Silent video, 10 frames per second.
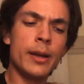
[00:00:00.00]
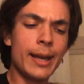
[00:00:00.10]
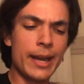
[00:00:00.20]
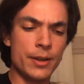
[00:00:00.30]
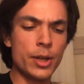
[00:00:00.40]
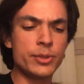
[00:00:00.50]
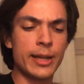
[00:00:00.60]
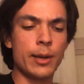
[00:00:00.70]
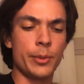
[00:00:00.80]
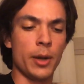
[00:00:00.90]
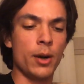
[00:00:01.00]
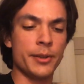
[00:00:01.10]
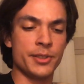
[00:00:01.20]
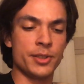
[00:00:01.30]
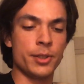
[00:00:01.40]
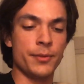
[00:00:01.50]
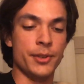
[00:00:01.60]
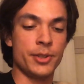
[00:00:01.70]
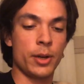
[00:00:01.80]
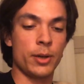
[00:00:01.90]
And no doubt we all deserve the
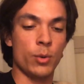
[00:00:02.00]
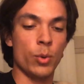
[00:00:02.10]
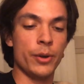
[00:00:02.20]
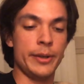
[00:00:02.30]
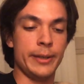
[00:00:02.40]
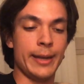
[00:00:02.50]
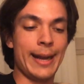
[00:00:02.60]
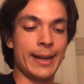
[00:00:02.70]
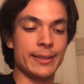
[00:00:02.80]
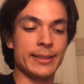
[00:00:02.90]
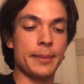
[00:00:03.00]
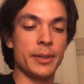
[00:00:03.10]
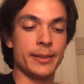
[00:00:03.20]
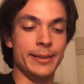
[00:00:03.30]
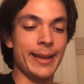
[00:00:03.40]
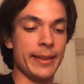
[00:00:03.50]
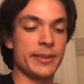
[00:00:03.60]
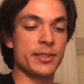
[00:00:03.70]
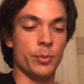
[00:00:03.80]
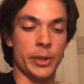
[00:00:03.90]
dark, wordy, academic
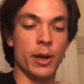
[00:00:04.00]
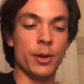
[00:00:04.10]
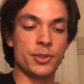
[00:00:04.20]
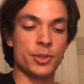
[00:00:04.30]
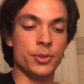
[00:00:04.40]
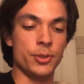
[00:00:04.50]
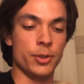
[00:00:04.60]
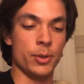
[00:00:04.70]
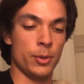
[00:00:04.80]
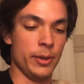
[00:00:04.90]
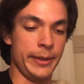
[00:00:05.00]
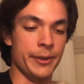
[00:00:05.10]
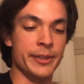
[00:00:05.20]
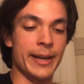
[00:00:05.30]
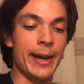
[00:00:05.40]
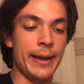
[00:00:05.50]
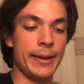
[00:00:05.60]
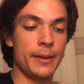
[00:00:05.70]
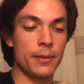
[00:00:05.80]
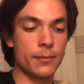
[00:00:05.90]
deaths we all sooner or later die.
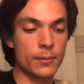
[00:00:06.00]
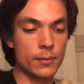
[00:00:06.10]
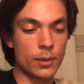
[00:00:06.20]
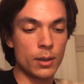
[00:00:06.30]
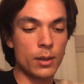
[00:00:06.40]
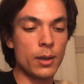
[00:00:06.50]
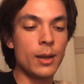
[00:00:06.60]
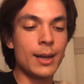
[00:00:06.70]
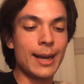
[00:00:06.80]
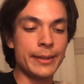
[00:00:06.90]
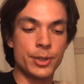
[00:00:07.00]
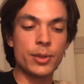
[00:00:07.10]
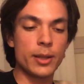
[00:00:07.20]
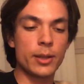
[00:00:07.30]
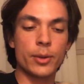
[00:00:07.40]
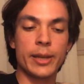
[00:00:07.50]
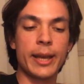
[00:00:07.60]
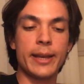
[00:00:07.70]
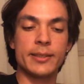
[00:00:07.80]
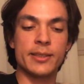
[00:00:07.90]
I do think your
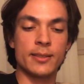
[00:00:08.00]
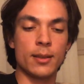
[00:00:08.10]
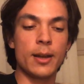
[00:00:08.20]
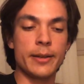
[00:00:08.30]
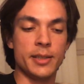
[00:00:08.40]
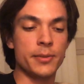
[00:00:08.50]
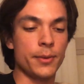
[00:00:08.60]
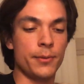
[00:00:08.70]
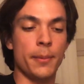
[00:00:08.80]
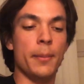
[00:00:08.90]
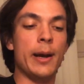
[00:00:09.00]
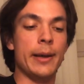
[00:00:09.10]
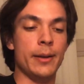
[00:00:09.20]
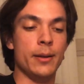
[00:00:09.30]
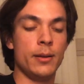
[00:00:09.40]
case is a lot different from mine.